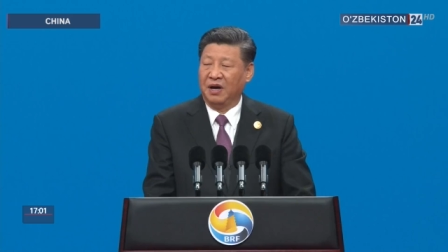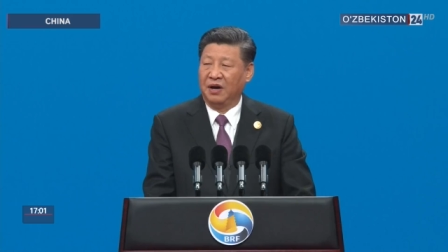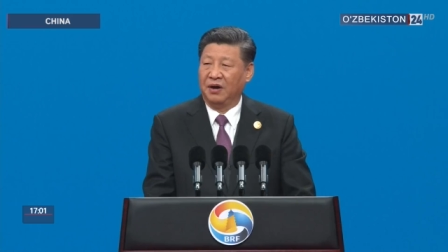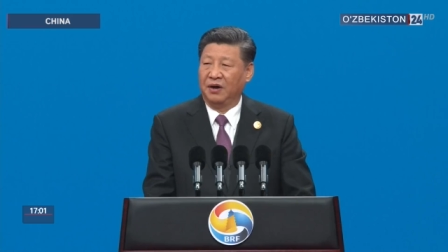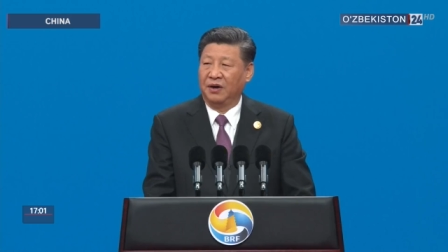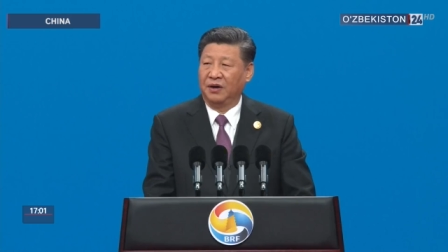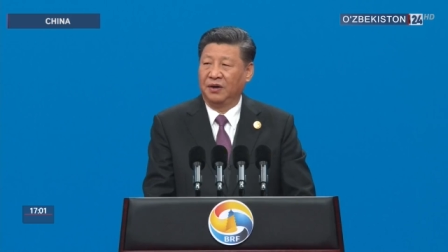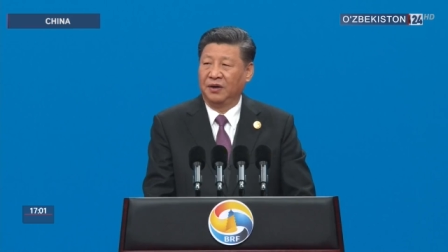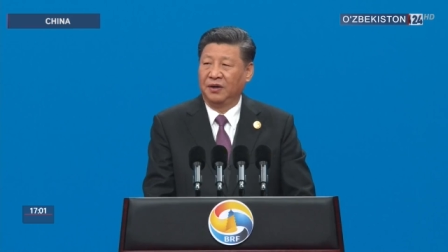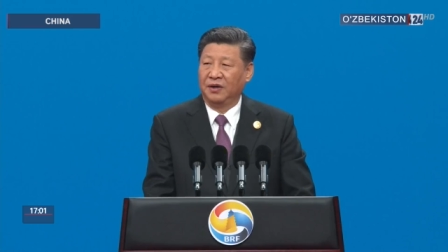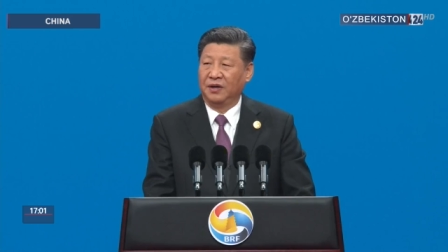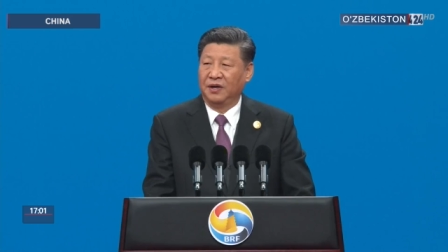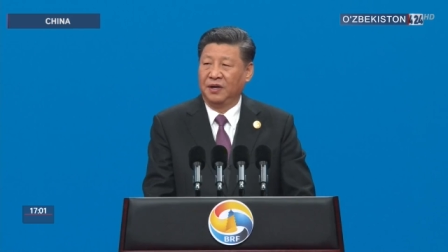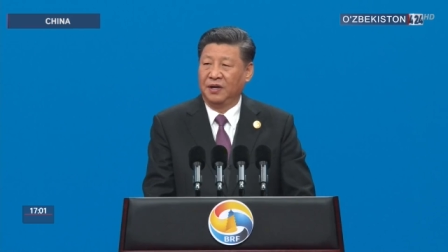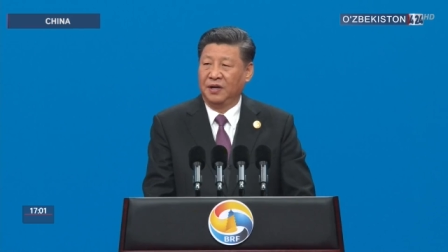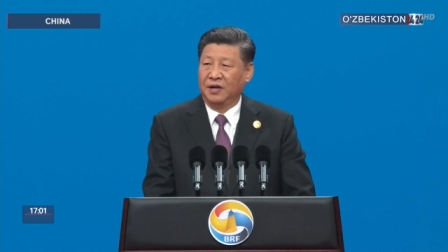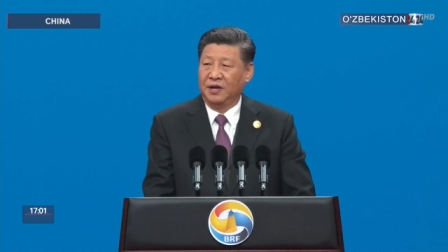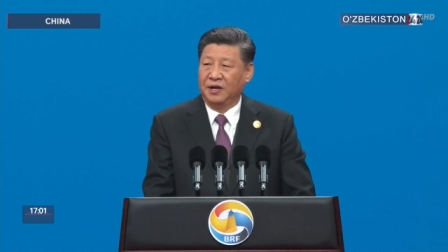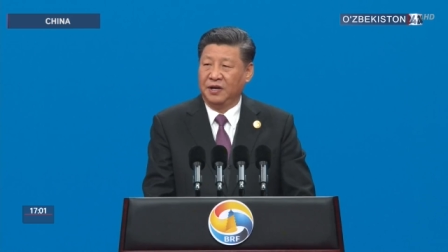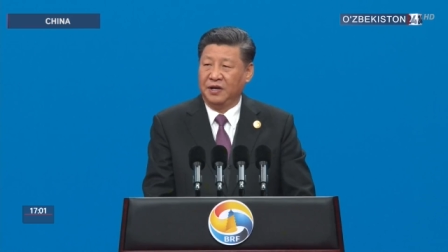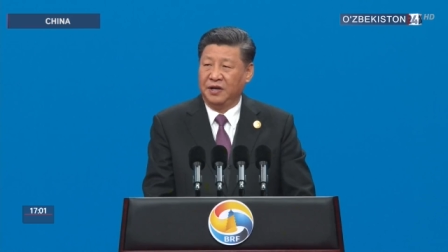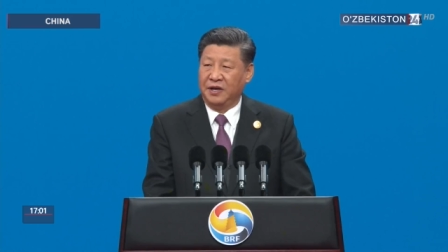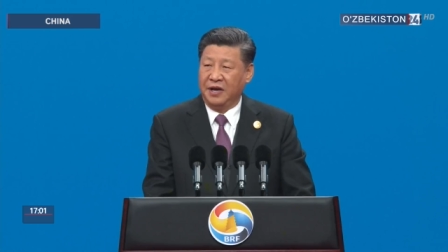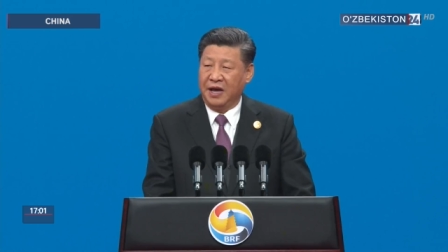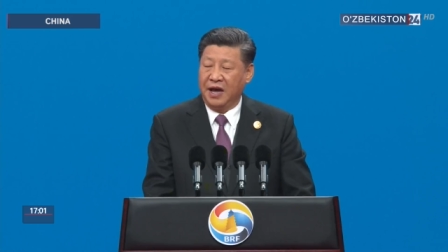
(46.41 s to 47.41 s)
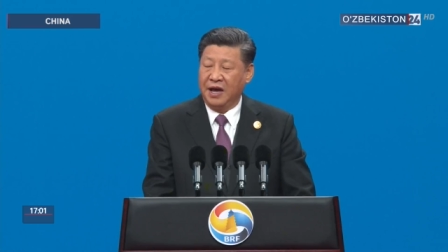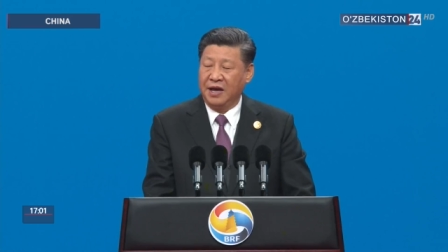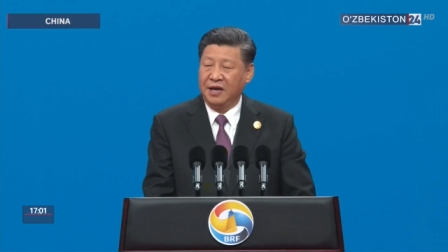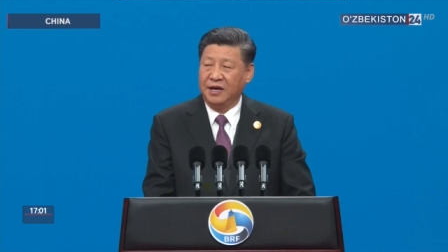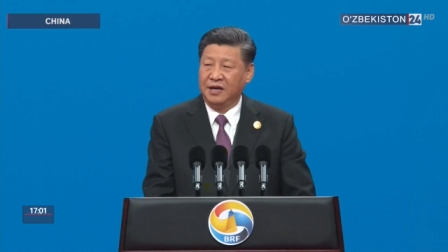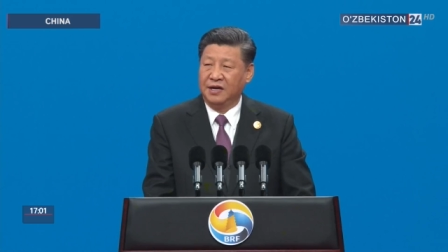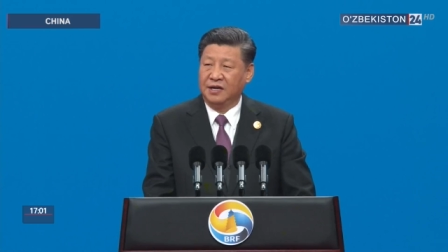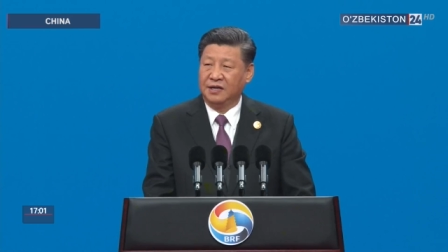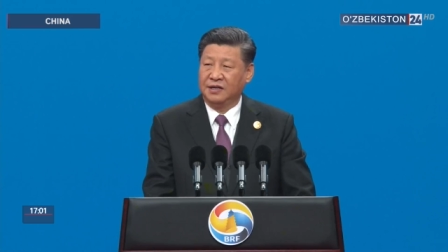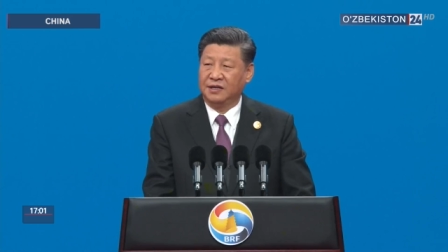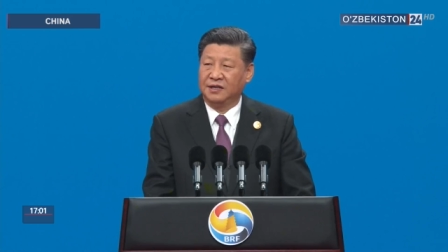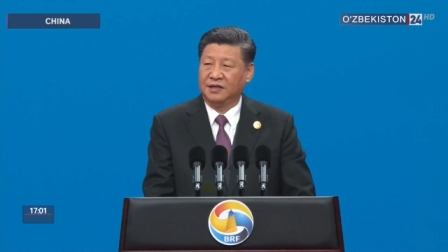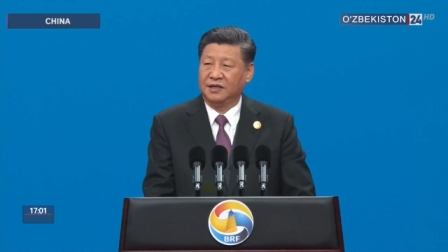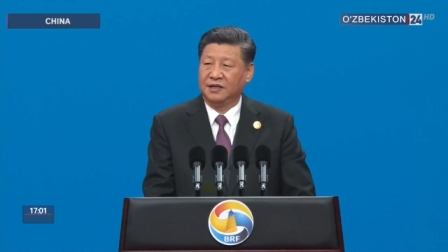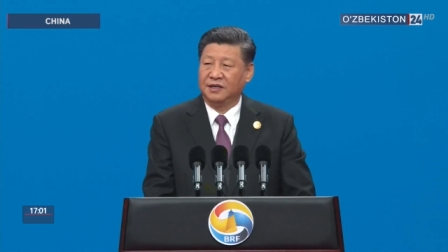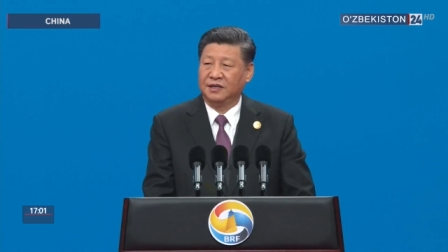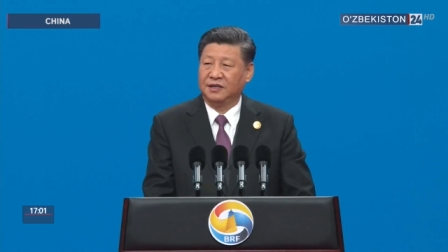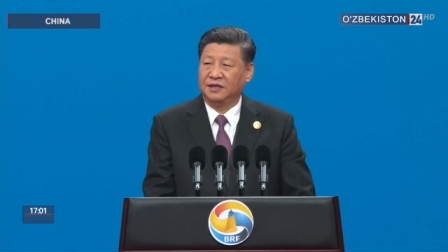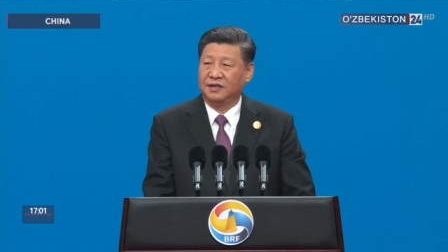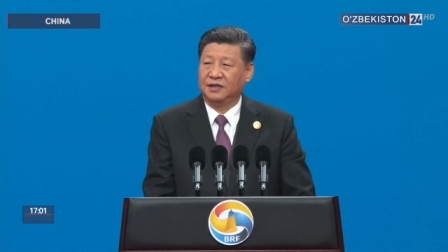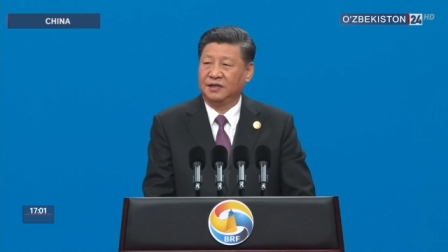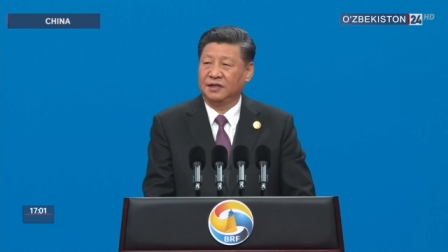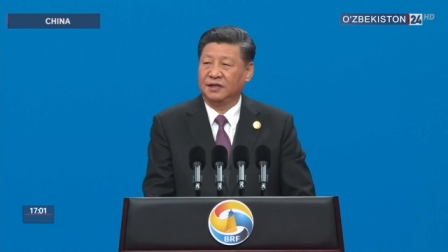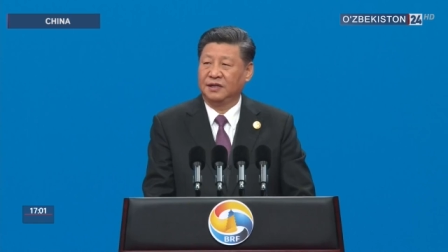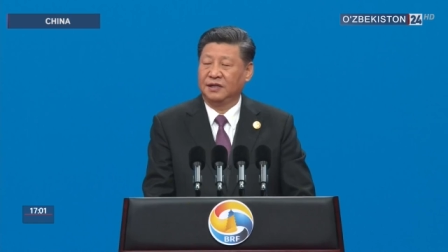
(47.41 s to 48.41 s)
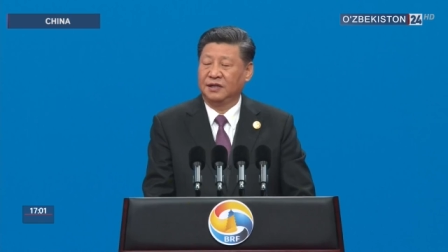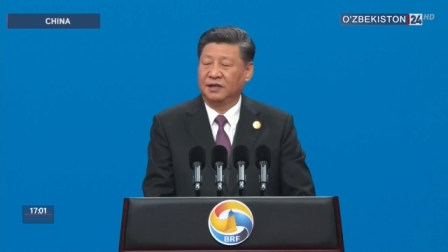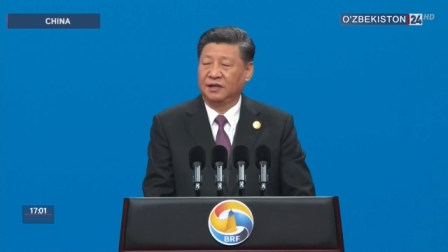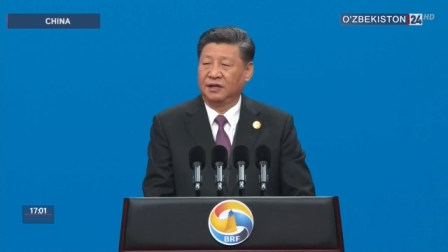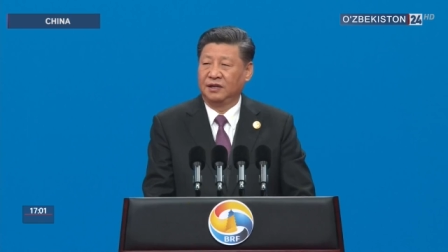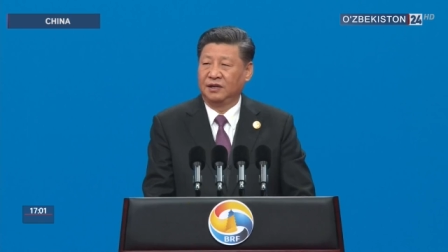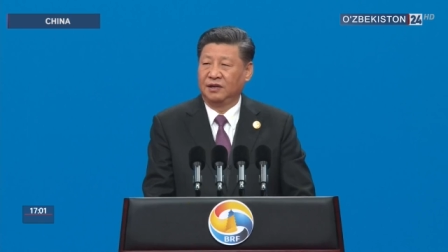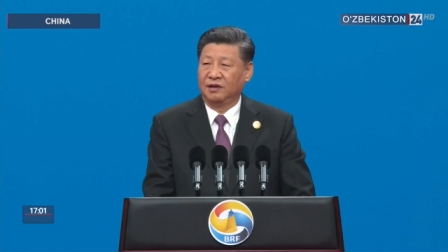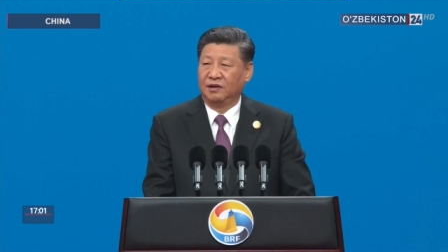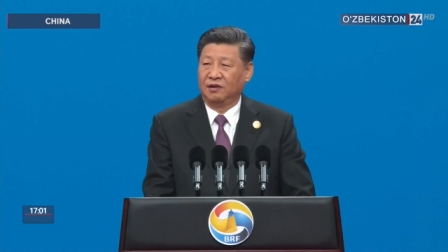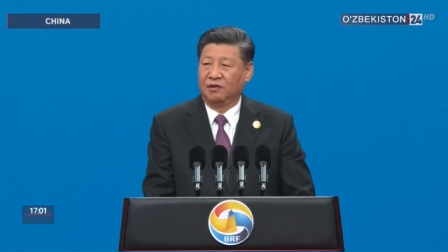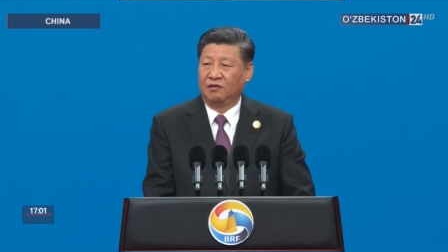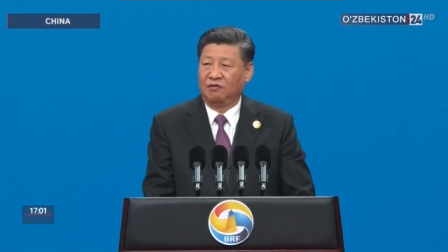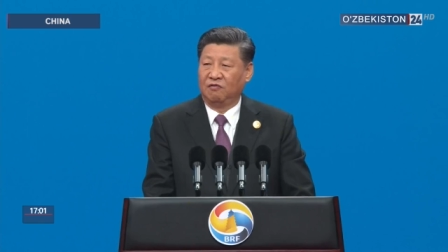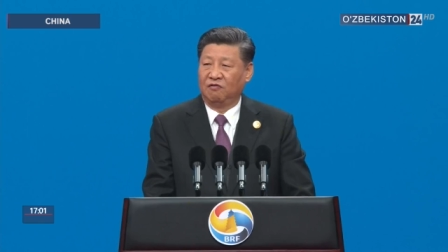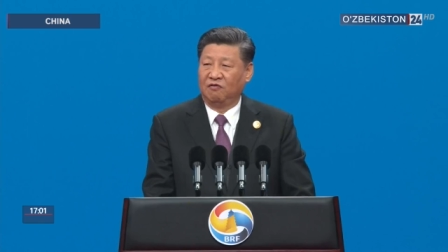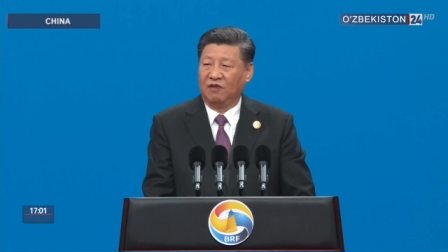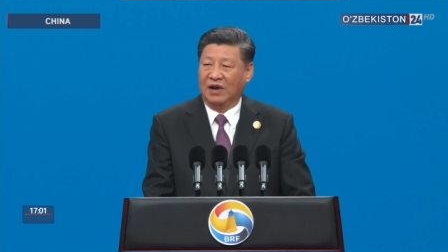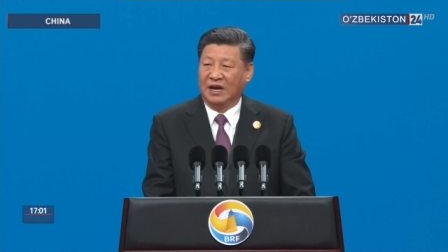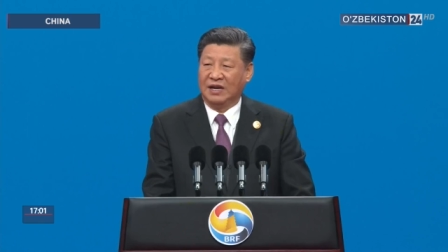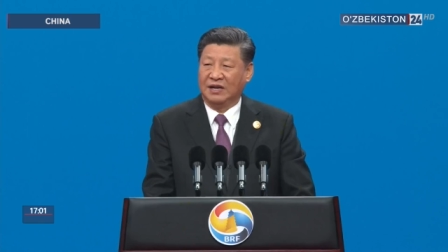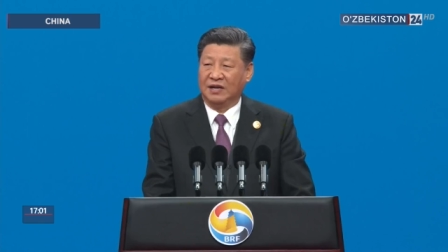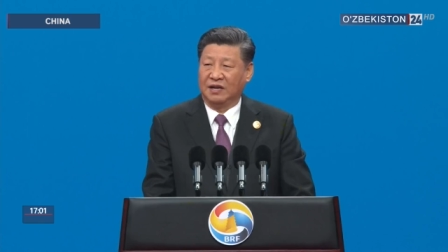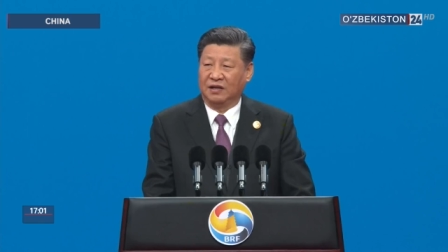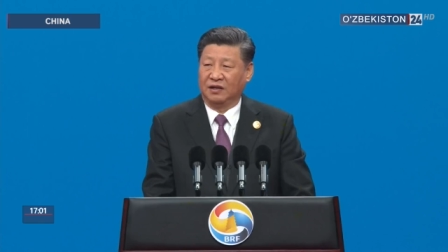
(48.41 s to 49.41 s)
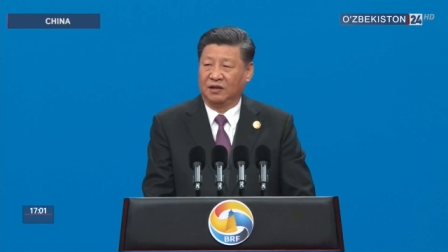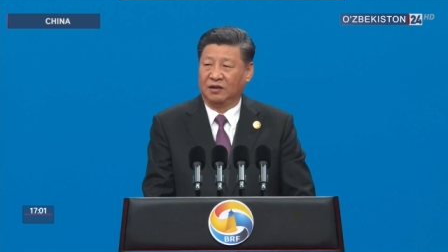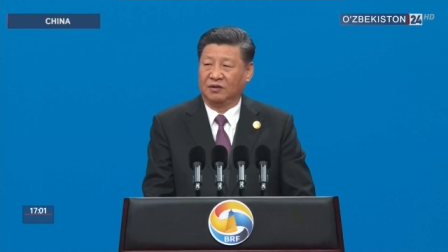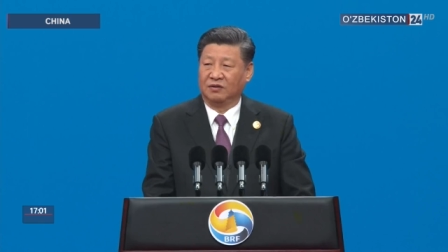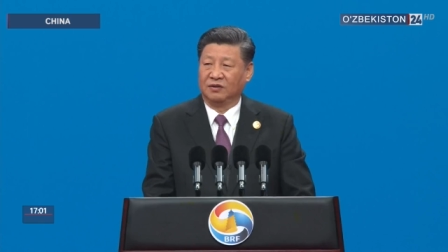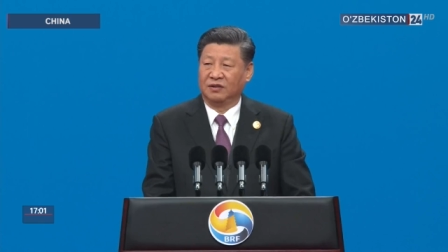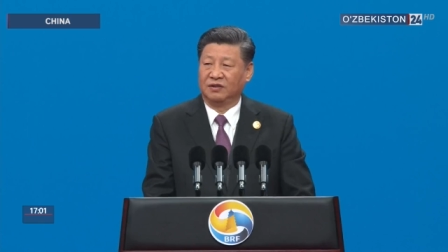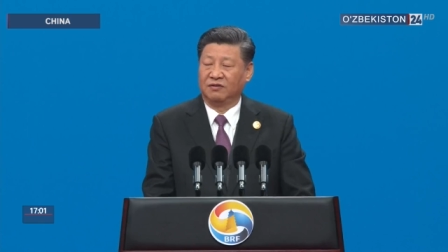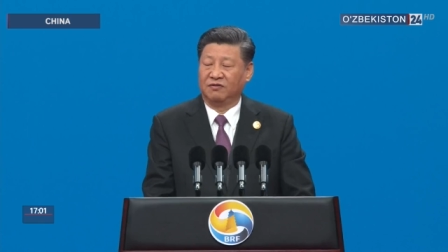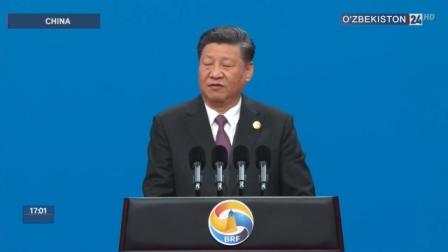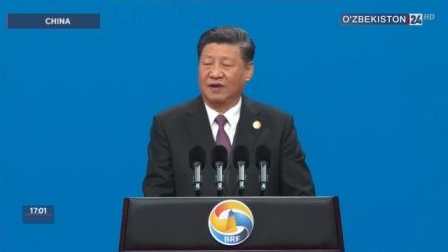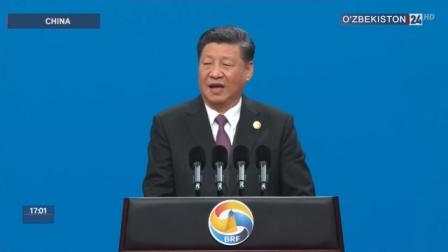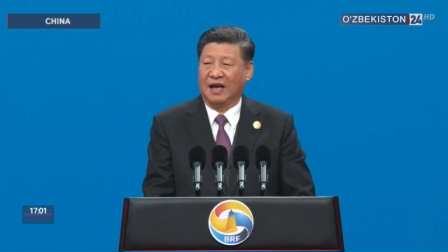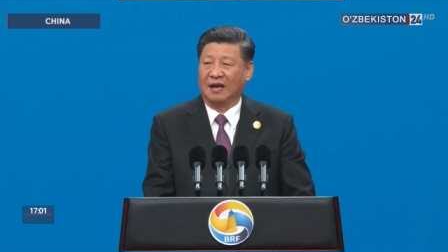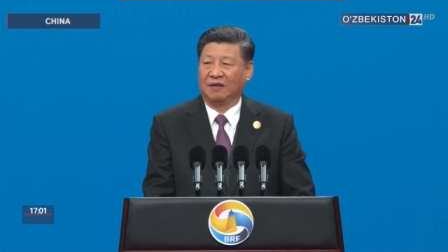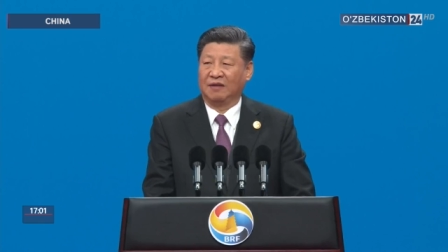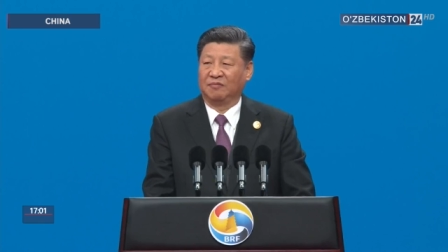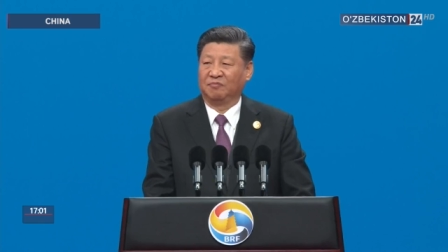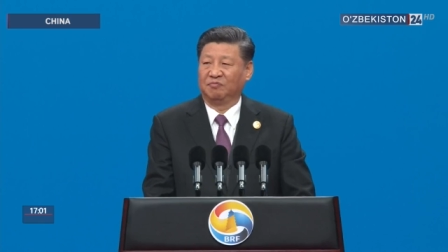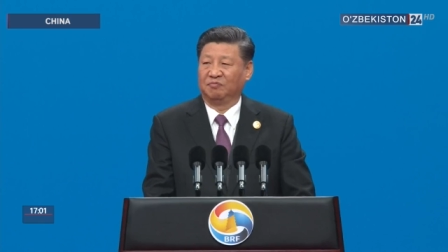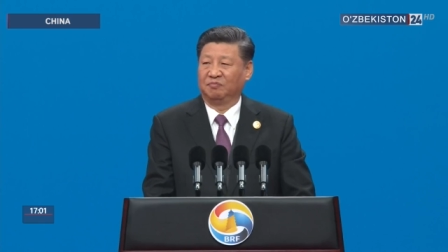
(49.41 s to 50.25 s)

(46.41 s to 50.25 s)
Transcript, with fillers: to numerous representatives of expert in analytical circles.